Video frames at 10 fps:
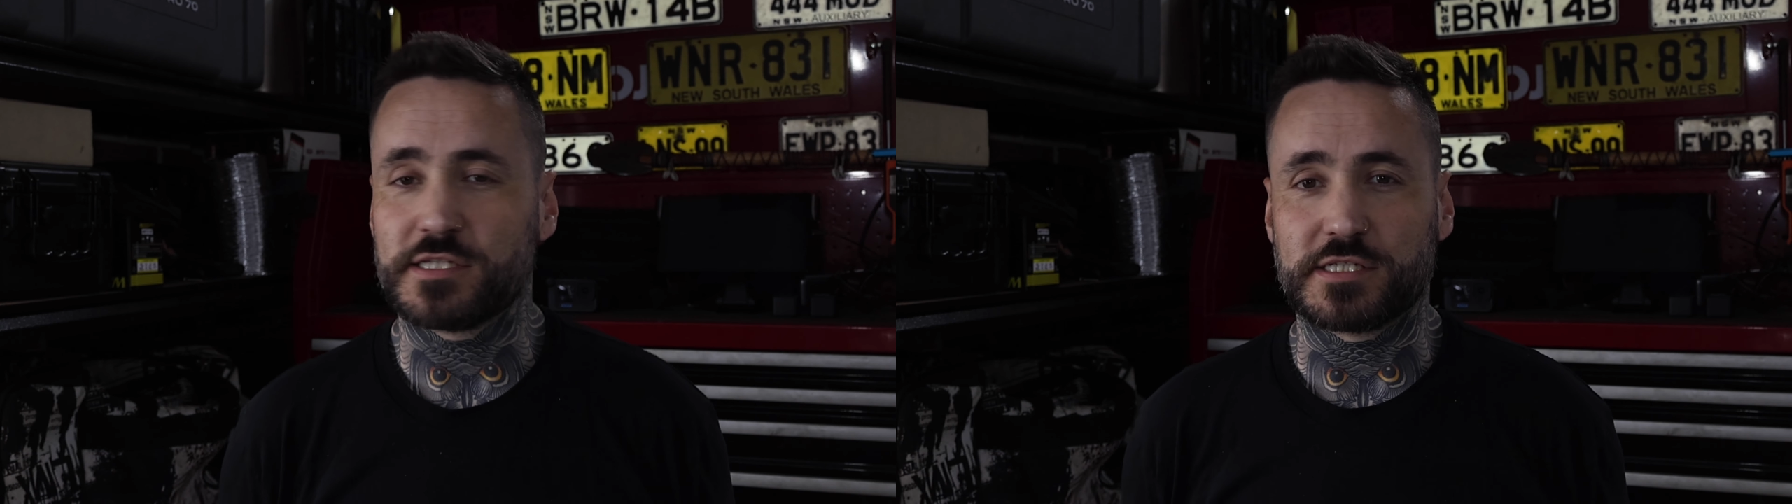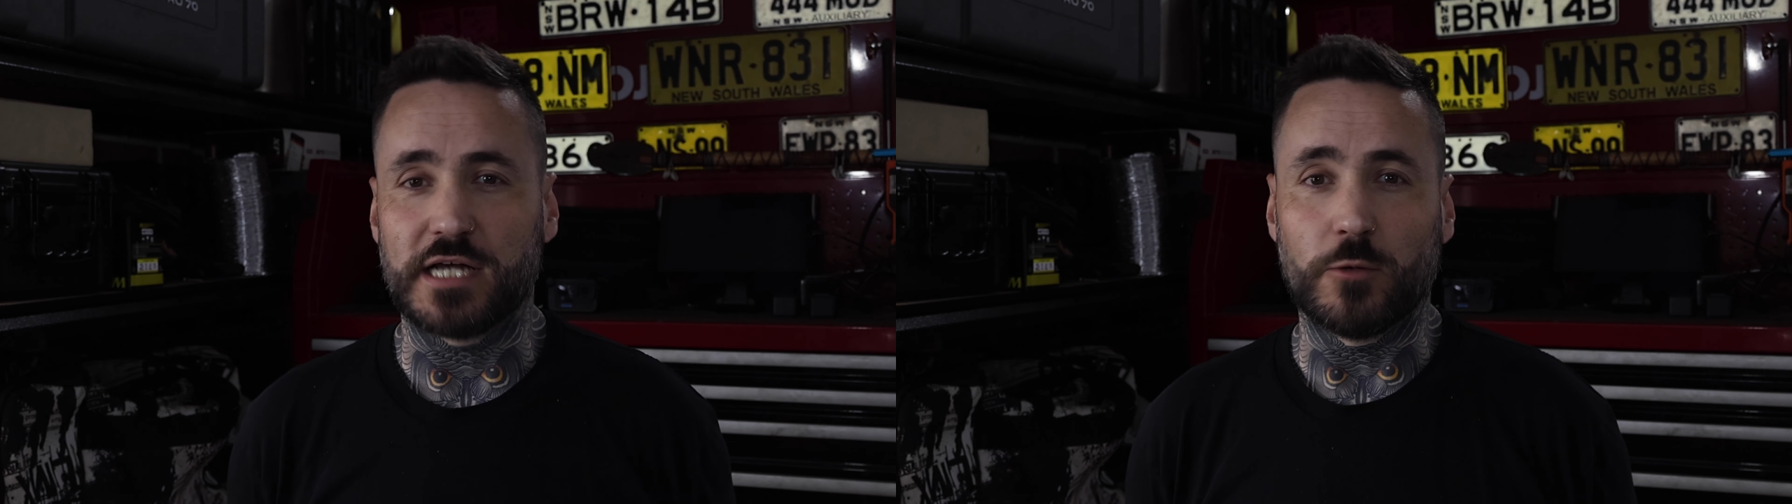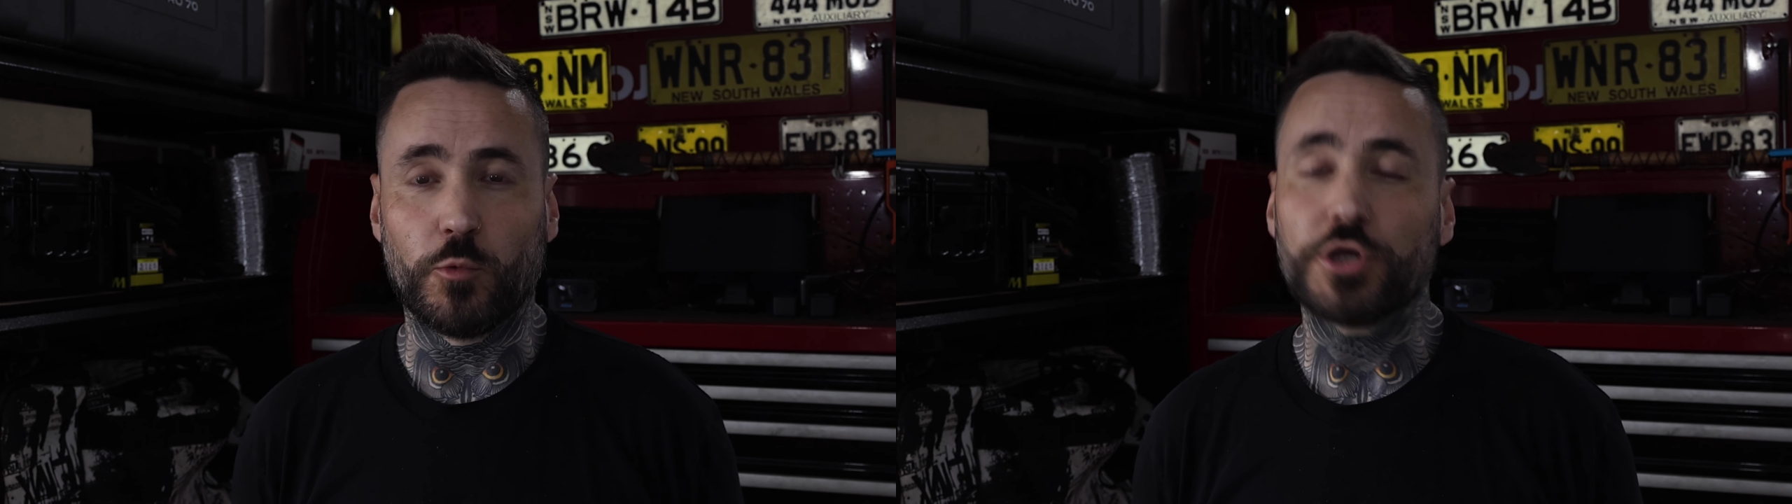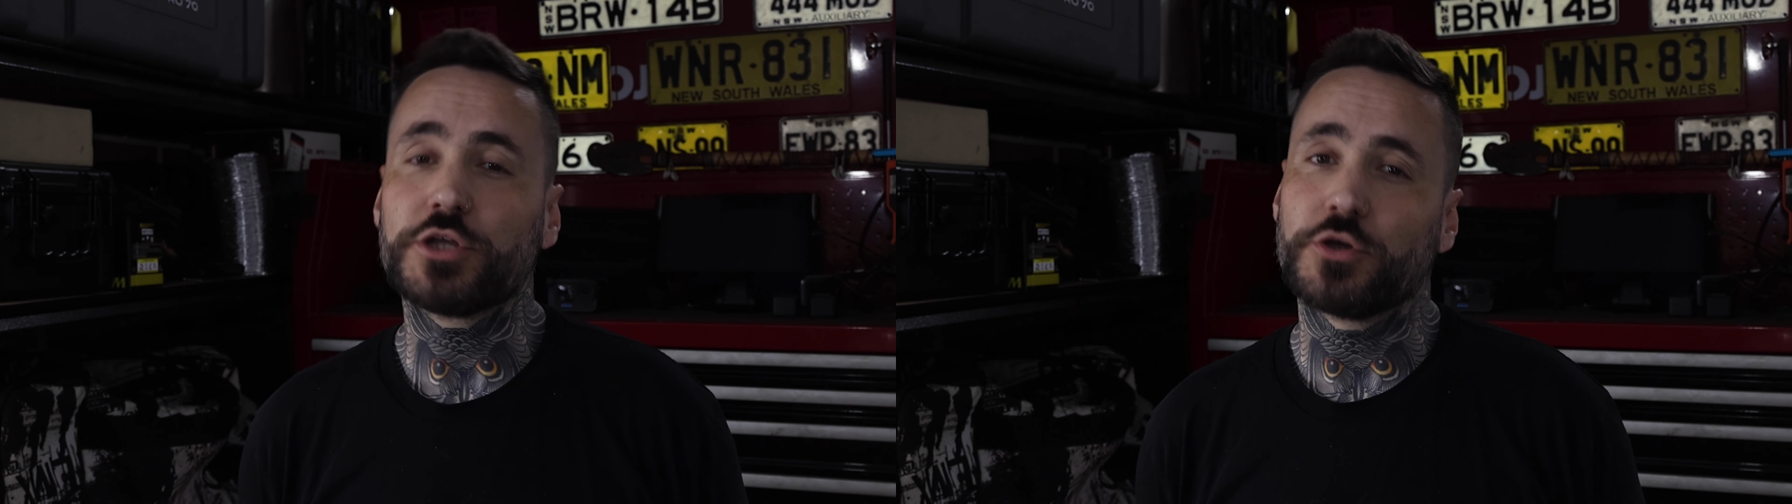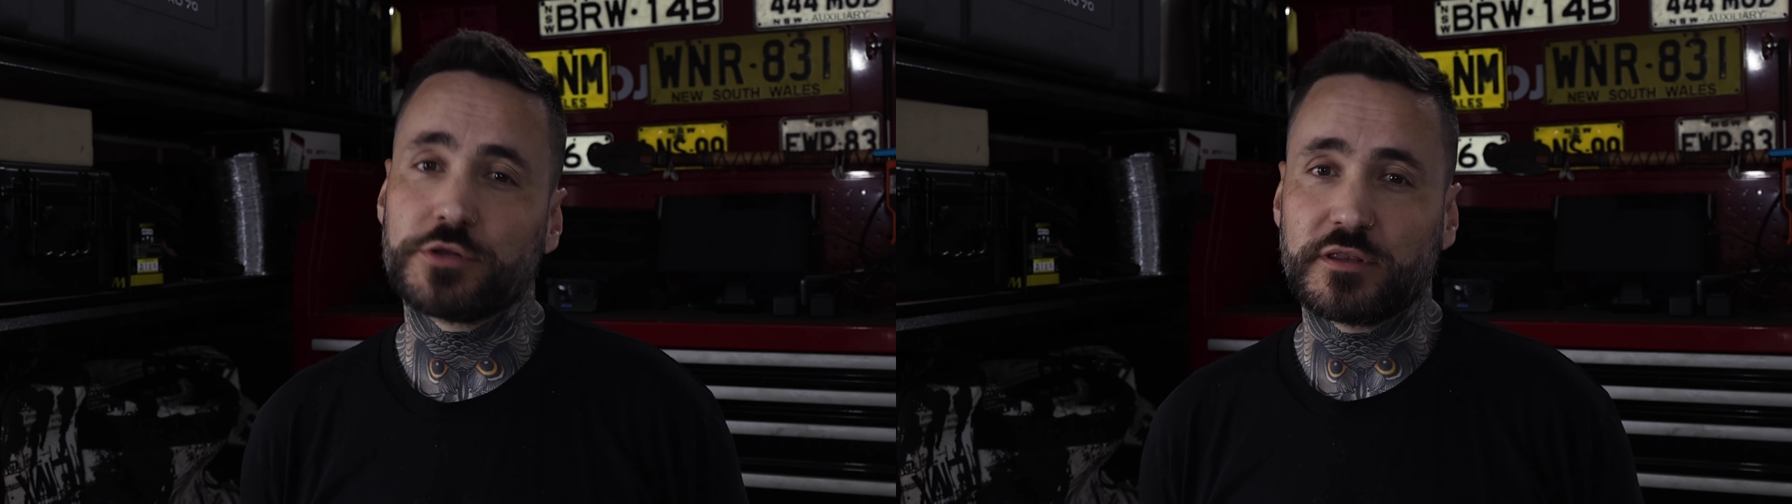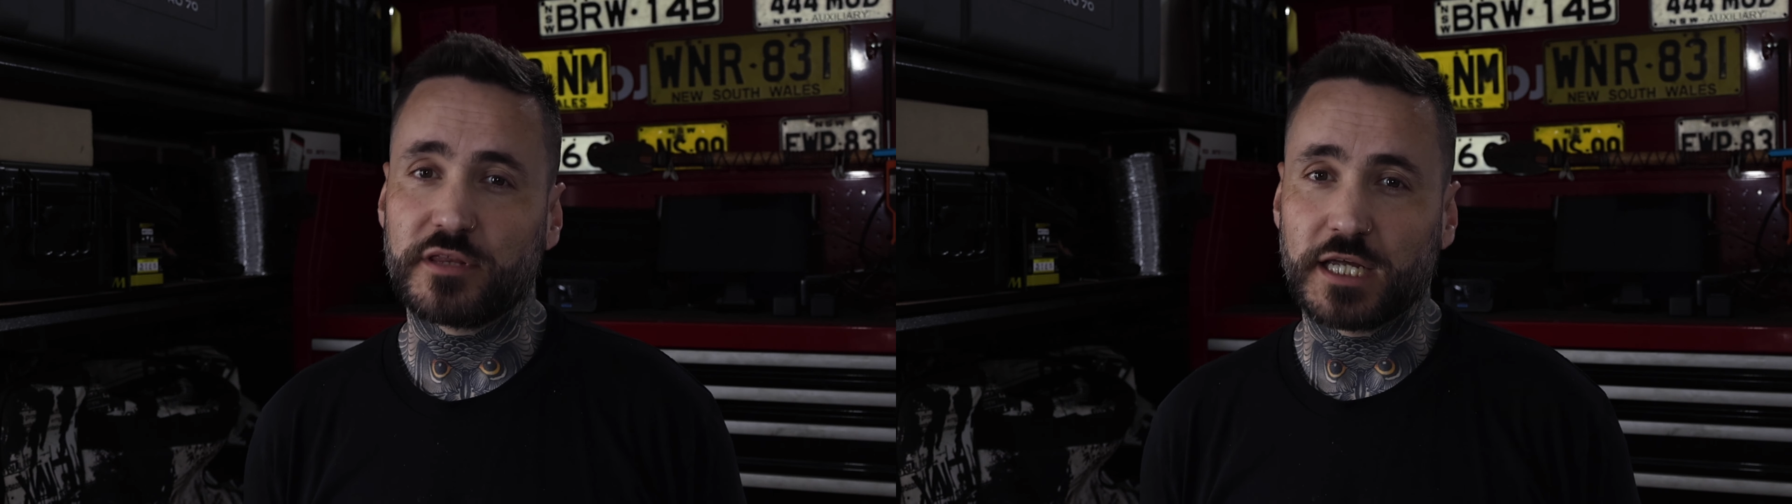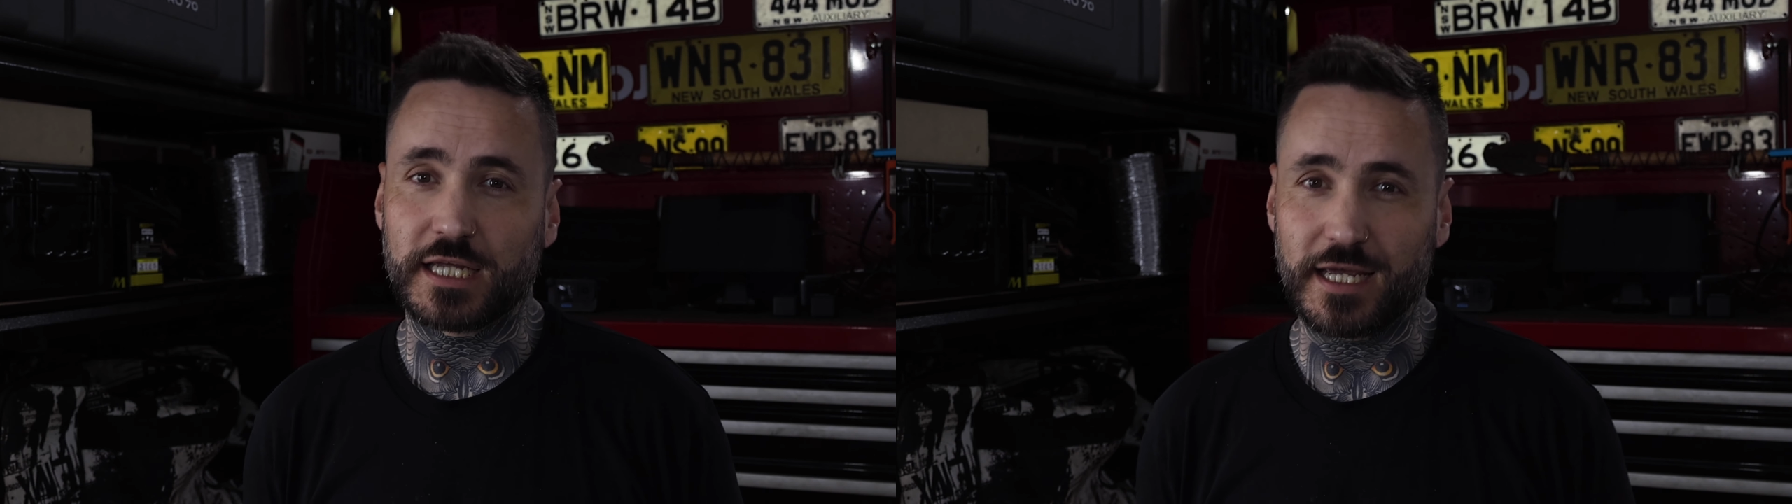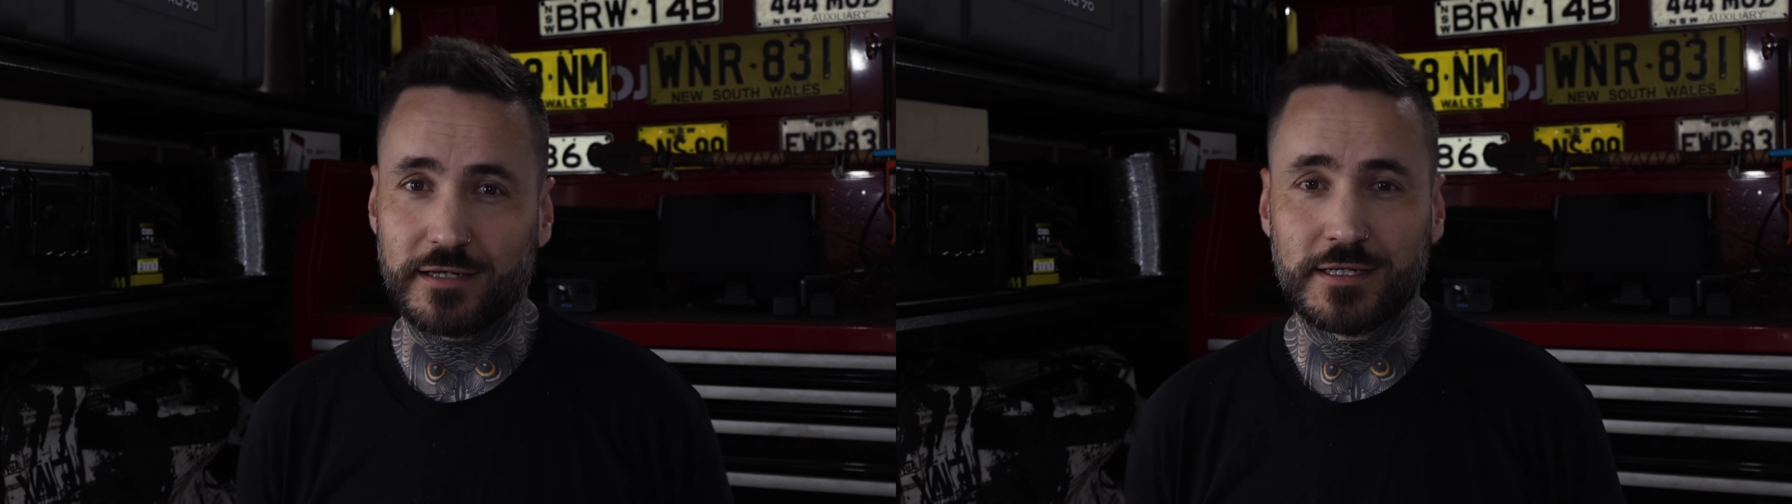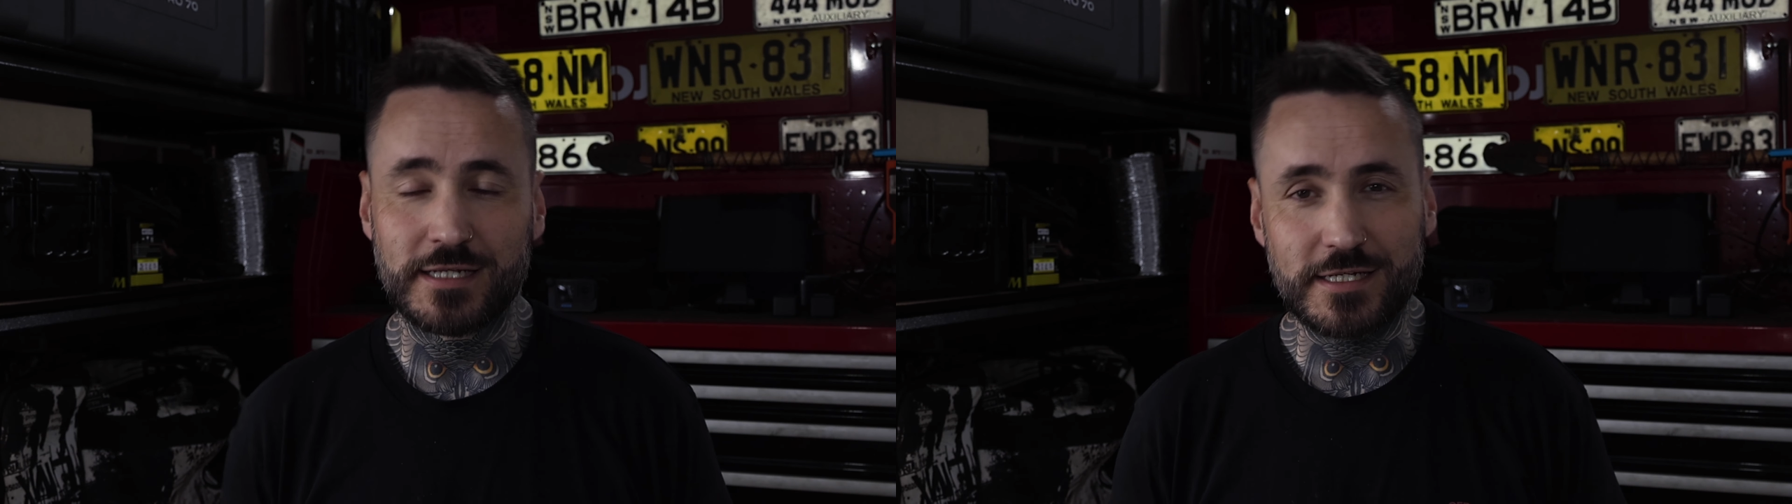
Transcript: to start working on the thing again,